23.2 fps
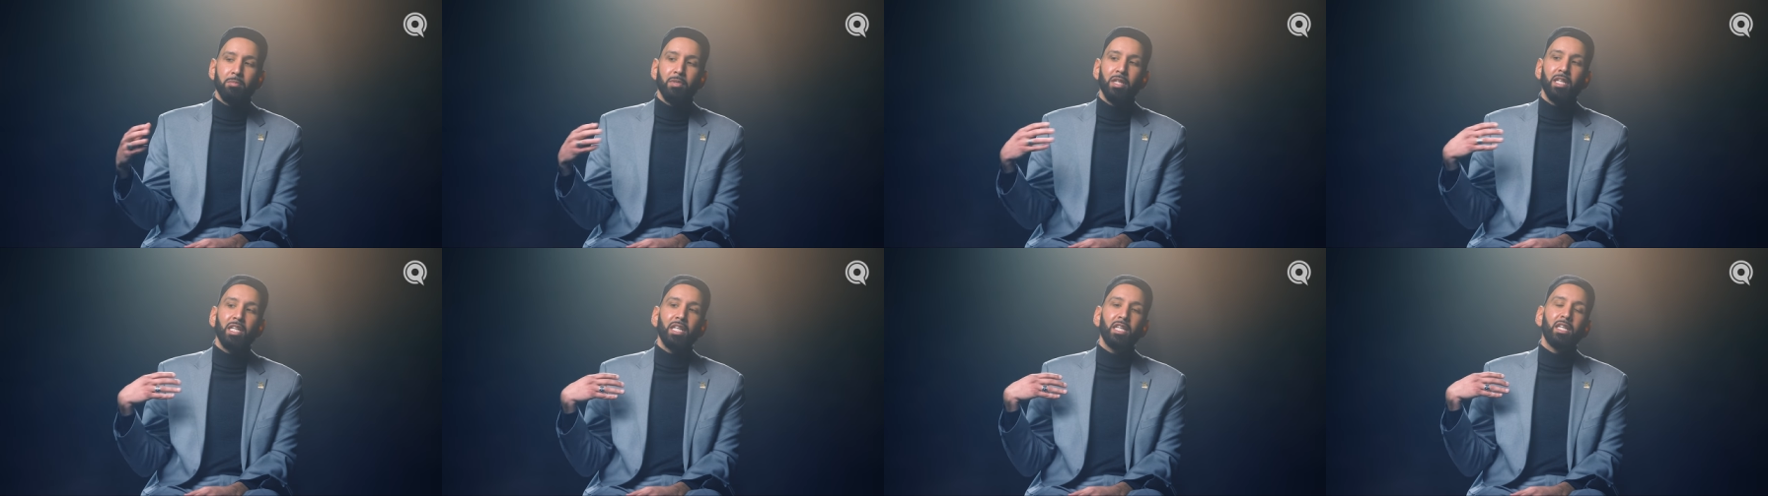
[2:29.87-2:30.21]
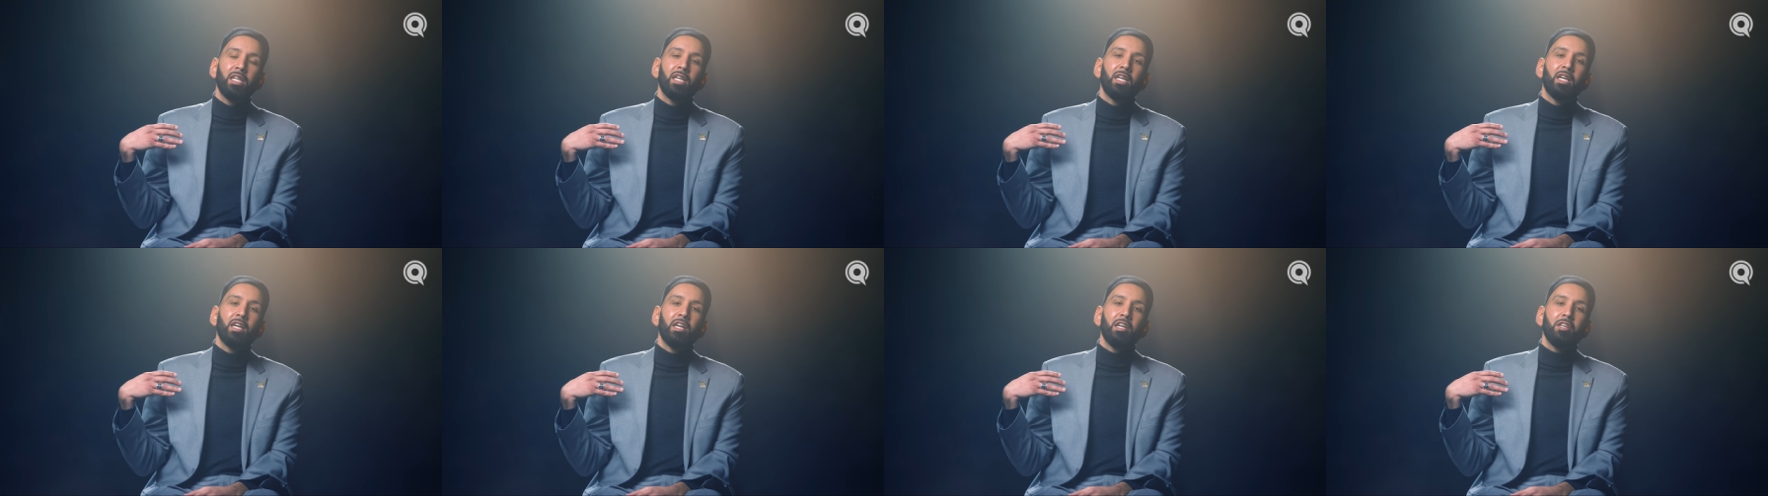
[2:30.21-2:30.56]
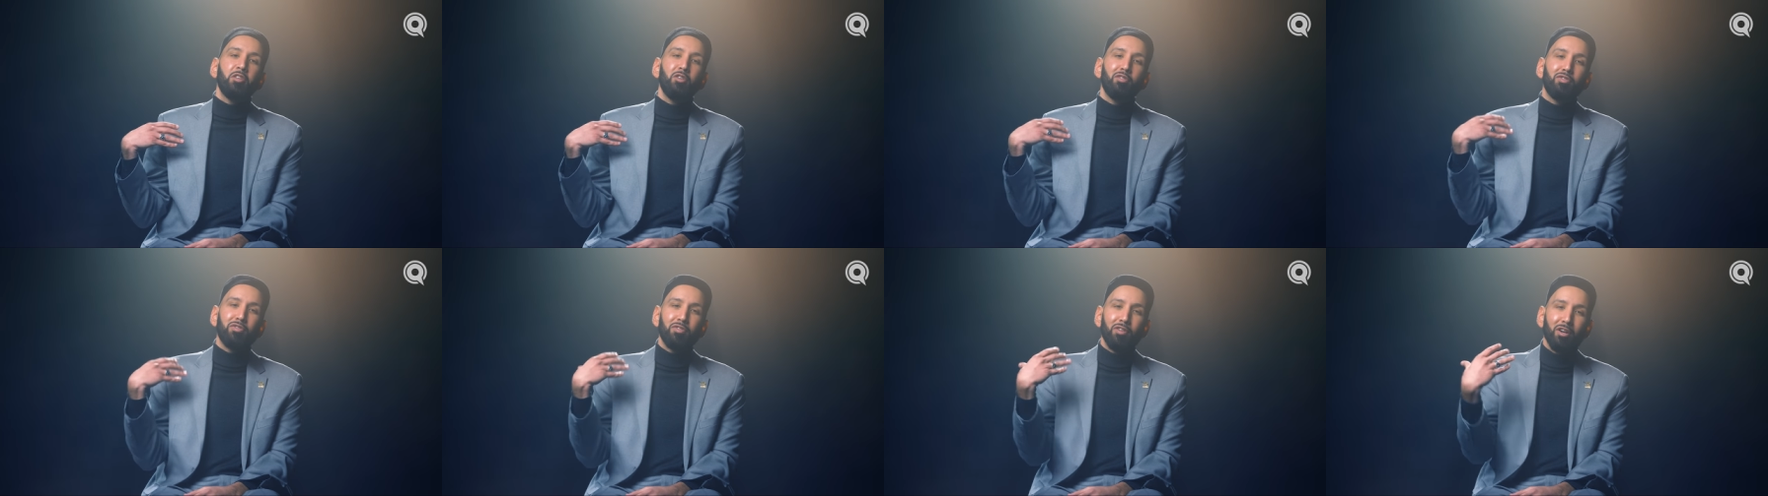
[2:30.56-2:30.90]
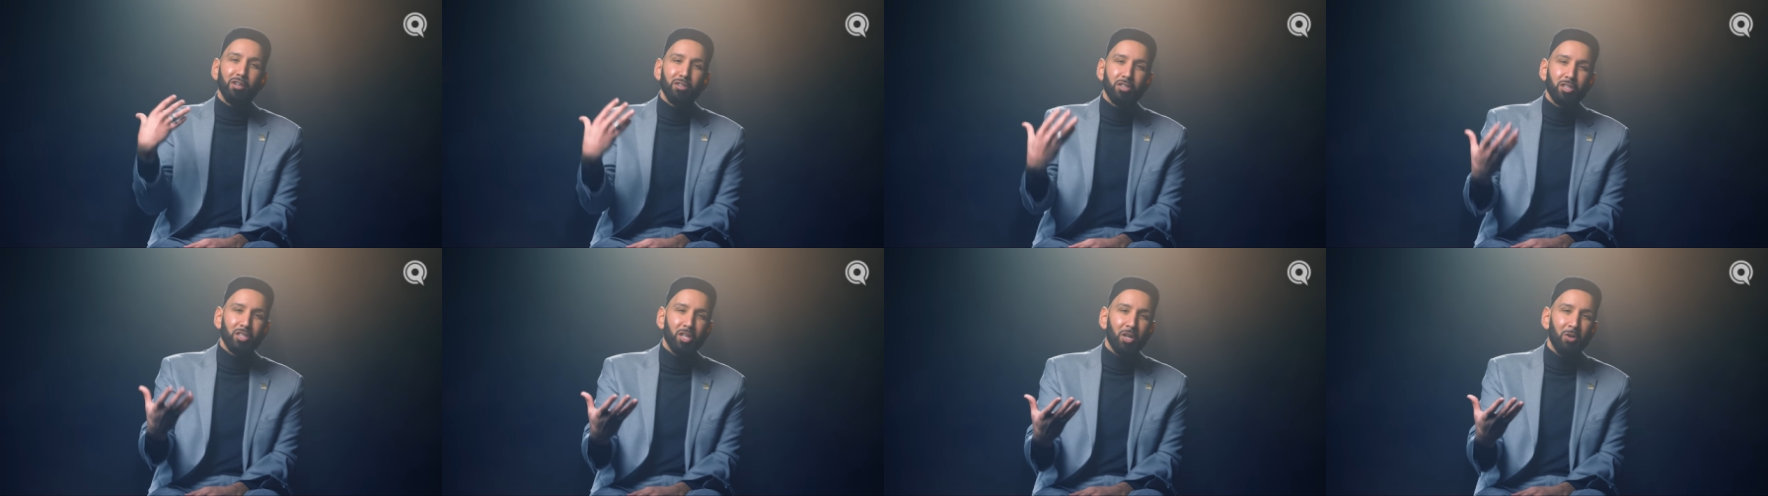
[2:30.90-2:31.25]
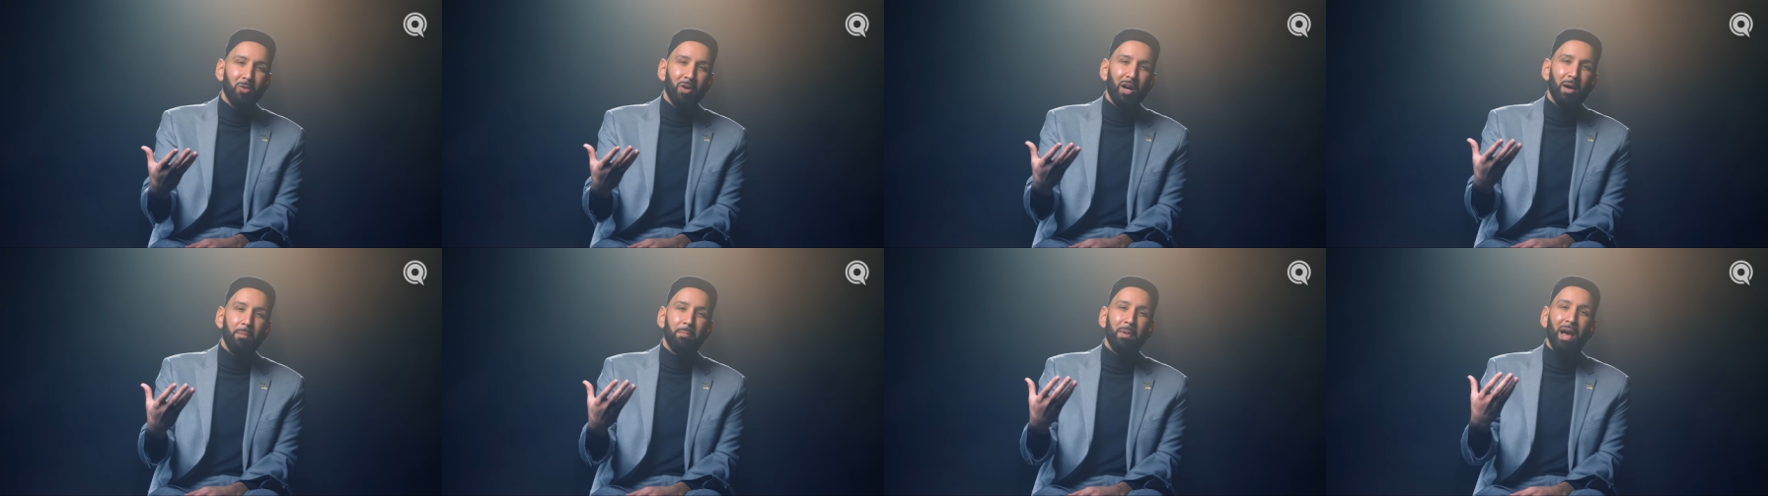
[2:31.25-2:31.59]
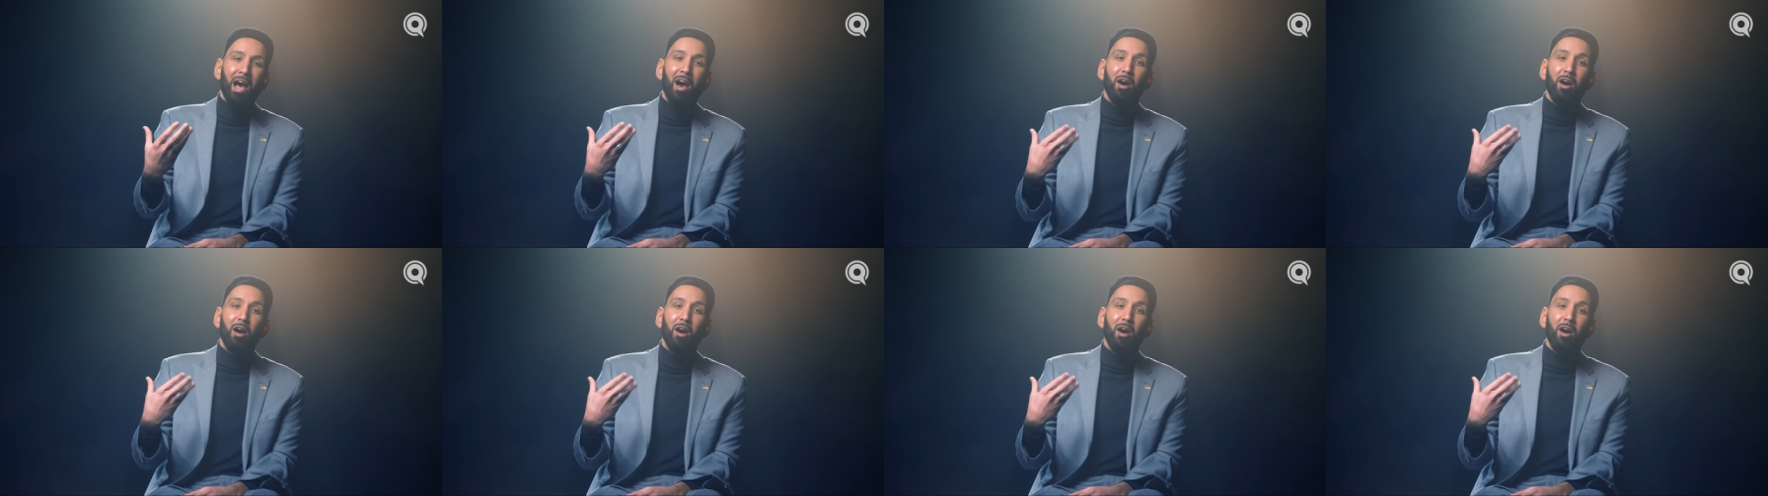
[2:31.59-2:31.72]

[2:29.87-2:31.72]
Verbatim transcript: meaning you first show up